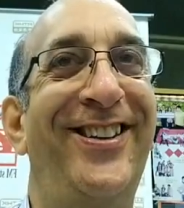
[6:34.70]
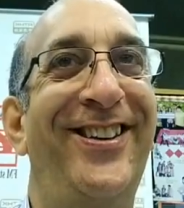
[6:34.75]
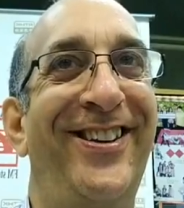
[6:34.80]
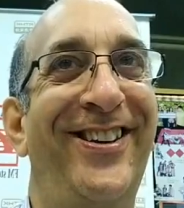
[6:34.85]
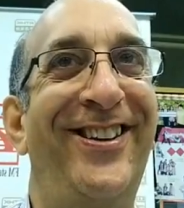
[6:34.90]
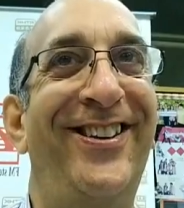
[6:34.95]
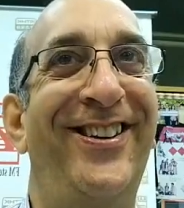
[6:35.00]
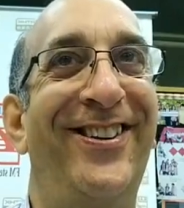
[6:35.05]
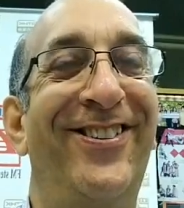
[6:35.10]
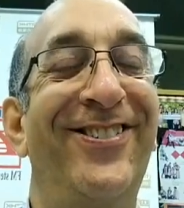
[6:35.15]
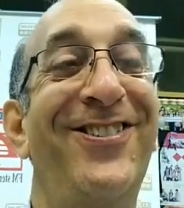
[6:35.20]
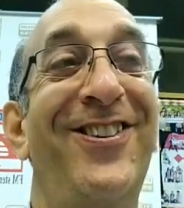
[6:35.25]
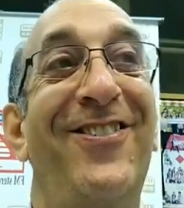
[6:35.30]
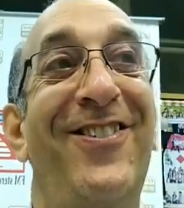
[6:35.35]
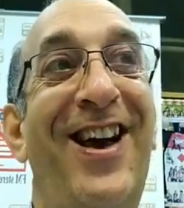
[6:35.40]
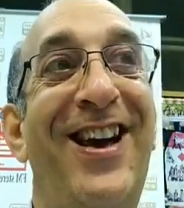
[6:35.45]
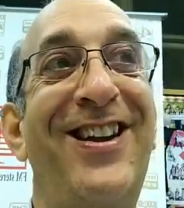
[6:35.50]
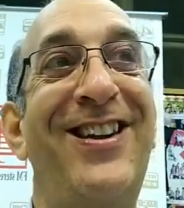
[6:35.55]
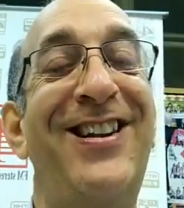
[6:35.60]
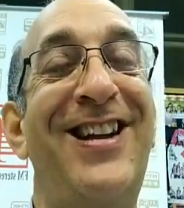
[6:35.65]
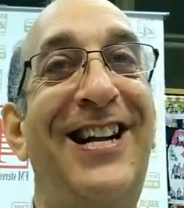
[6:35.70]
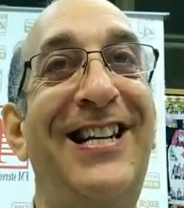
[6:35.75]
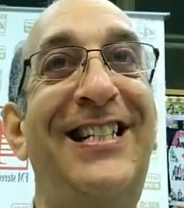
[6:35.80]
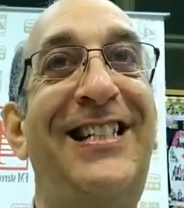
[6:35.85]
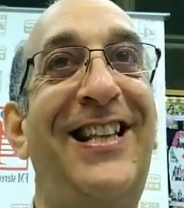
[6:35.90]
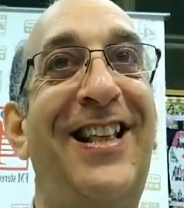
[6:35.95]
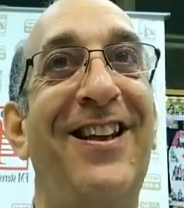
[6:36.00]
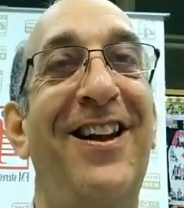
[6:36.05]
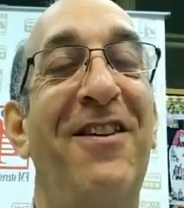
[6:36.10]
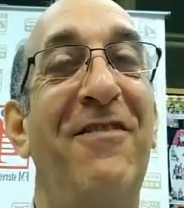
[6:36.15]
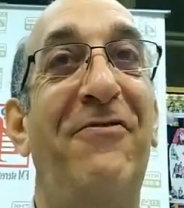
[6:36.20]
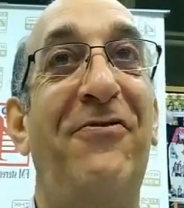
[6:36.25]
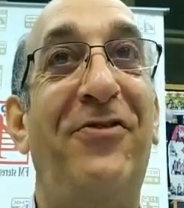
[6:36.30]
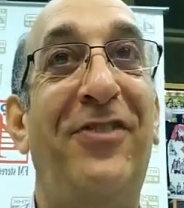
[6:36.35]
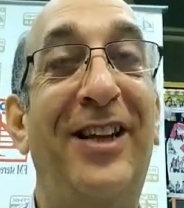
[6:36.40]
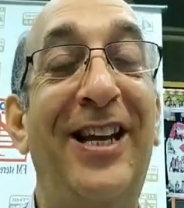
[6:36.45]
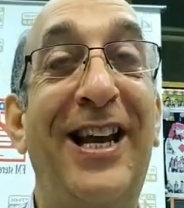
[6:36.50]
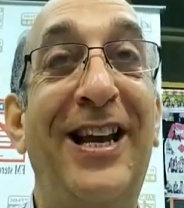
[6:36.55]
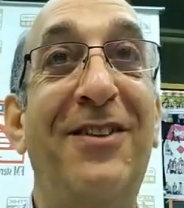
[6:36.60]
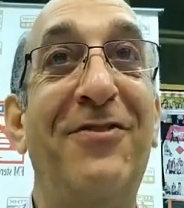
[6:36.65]
you know, you had a nice
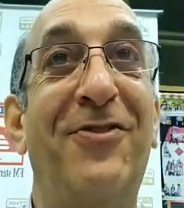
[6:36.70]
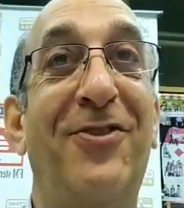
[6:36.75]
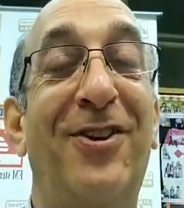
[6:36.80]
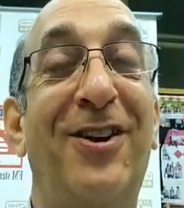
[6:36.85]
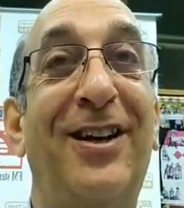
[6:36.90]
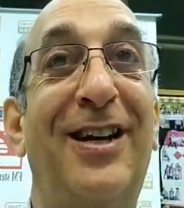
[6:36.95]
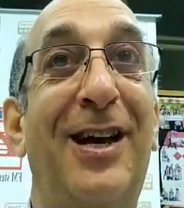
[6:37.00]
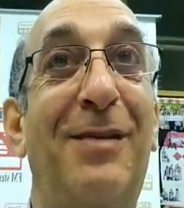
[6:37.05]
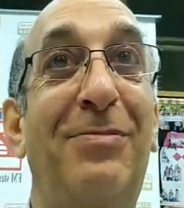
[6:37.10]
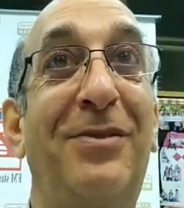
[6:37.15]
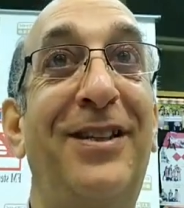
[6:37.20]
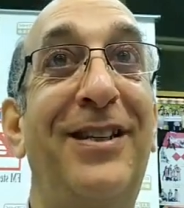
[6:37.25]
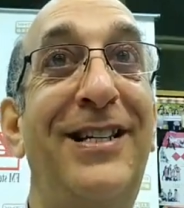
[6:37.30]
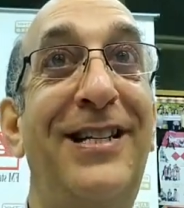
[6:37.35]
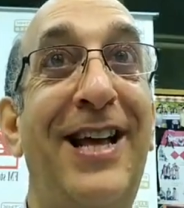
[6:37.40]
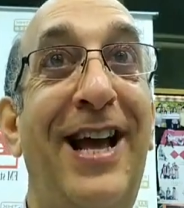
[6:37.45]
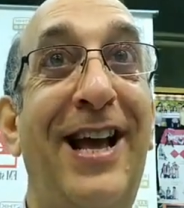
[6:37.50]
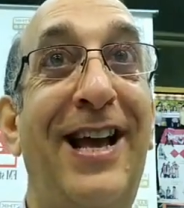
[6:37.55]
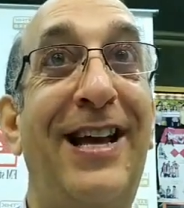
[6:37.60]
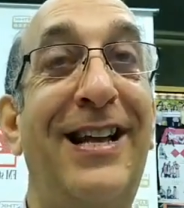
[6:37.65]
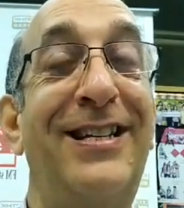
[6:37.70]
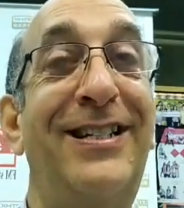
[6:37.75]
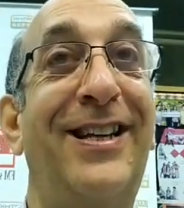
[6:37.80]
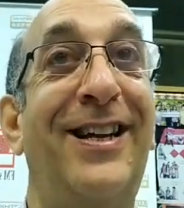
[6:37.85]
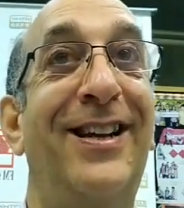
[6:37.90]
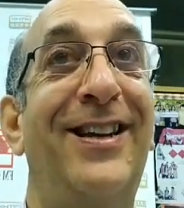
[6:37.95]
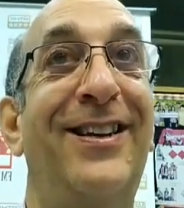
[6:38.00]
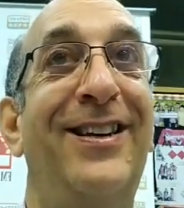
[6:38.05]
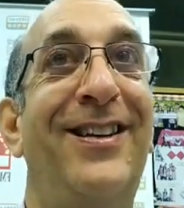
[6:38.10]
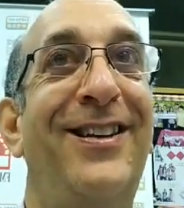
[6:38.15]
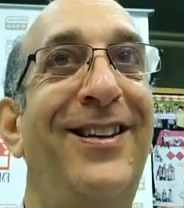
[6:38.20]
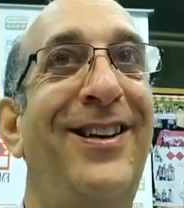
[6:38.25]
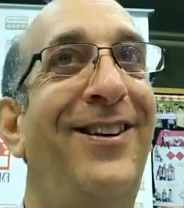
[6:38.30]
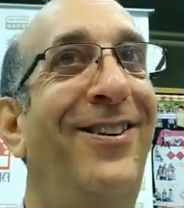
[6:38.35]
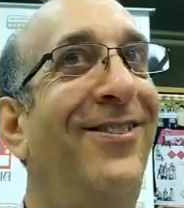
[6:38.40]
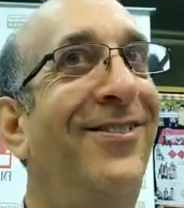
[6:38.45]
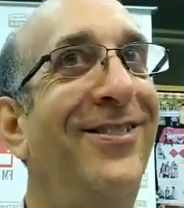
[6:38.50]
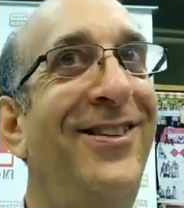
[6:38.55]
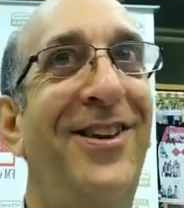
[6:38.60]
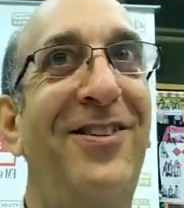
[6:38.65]
fling for a couple of days you
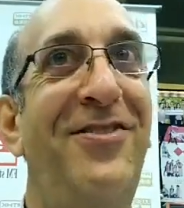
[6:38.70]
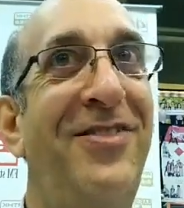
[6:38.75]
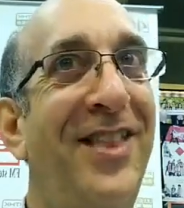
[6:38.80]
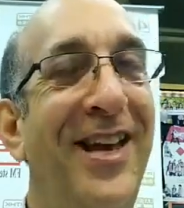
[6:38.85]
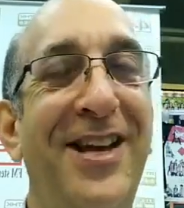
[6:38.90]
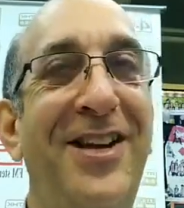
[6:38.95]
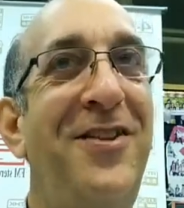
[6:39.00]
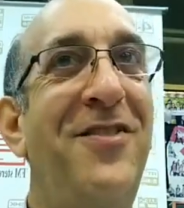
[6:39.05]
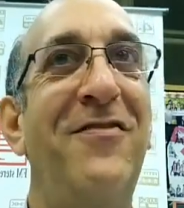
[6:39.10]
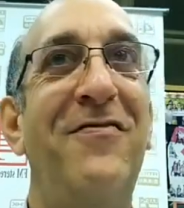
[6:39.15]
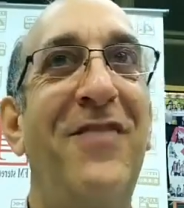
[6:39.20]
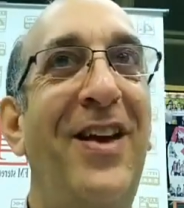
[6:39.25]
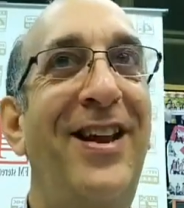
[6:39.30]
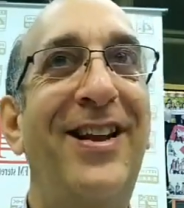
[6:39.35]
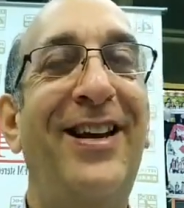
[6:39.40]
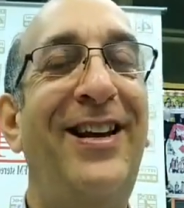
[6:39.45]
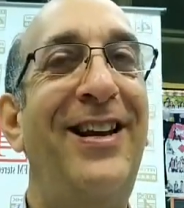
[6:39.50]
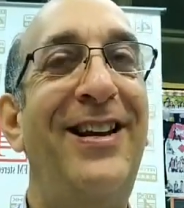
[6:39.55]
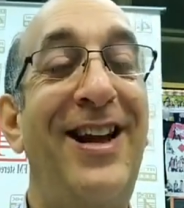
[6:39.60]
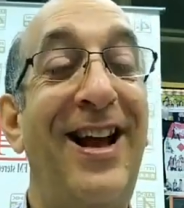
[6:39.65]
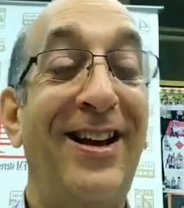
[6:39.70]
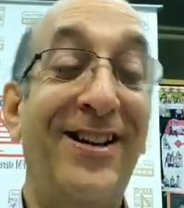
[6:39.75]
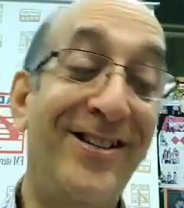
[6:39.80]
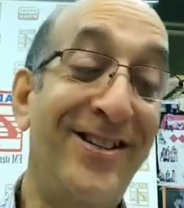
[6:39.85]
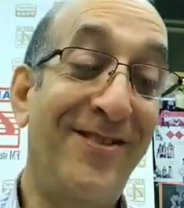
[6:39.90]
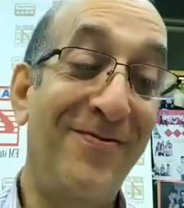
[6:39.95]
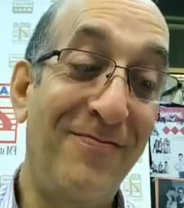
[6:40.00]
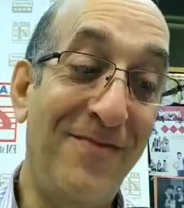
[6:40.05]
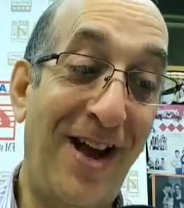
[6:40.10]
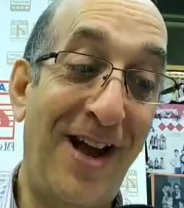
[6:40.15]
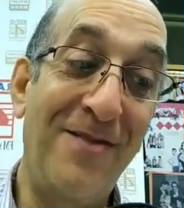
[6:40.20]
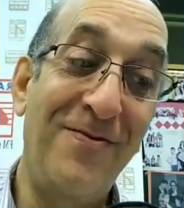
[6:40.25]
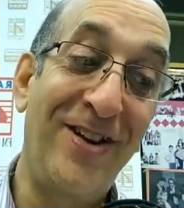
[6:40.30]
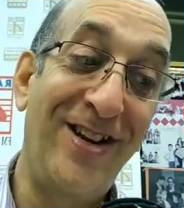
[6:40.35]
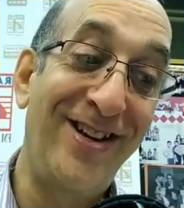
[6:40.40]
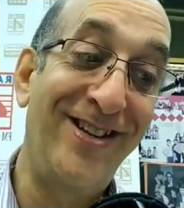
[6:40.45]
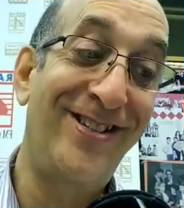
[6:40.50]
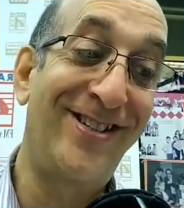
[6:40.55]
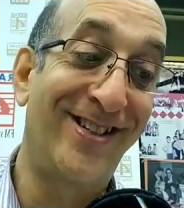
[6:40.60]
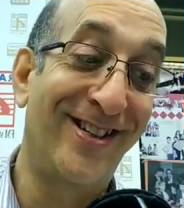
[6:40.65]
know, you think you've made a connection. Maybe
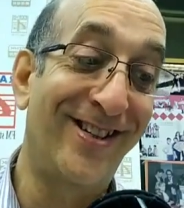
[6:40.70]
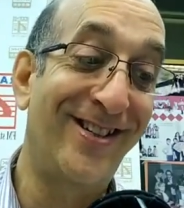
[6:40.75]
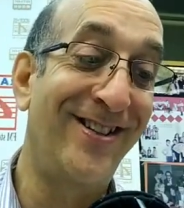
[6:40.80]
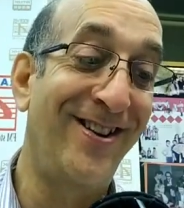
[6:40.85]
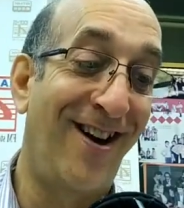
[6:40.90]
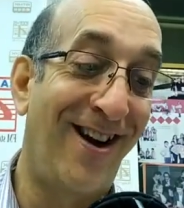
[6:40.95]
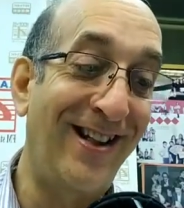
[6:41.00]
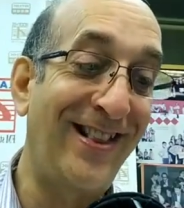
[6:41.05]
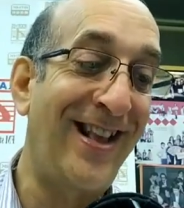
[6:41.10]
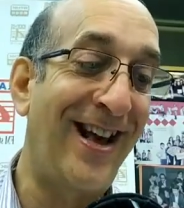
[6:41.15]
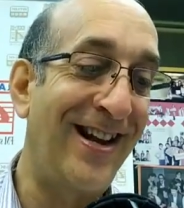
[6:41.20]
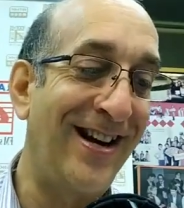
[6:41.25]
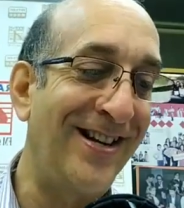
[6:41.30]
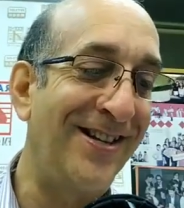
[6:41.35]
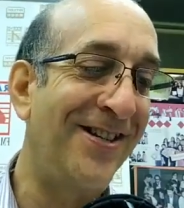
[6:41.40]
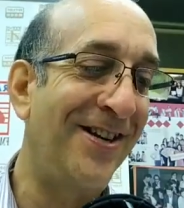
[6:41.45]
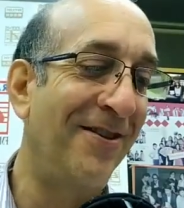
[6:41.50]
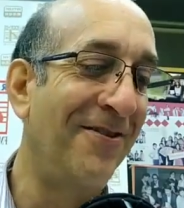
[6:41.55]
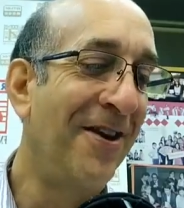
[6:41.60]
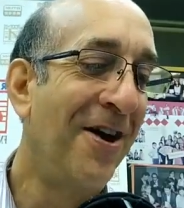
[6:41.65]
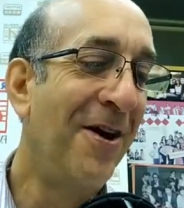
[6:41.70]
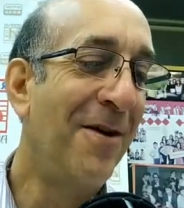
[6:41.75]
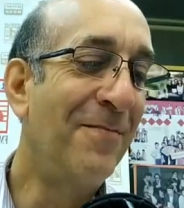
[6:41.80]
he's just not that into you.